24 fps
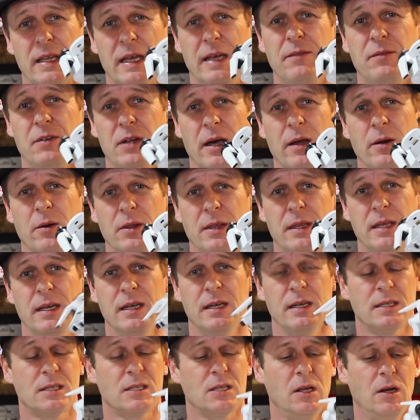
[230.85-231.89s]
they've done with
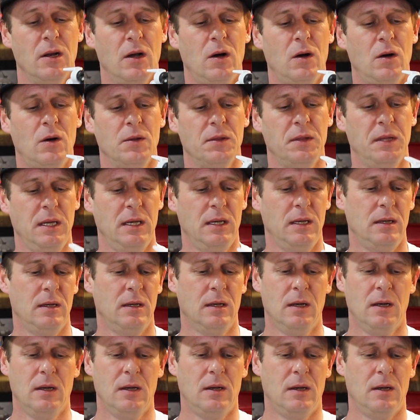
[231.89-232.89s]
this and all the